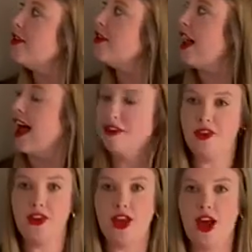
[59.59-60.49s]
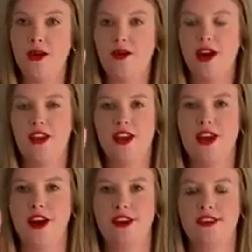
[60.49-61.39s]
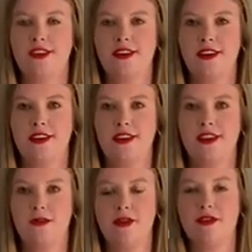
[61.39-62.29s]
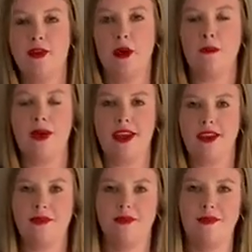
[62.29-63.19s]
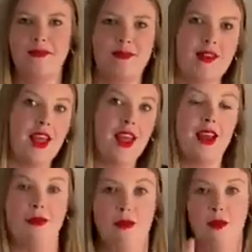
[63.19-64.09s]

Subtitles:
shall have no other gods before me. Number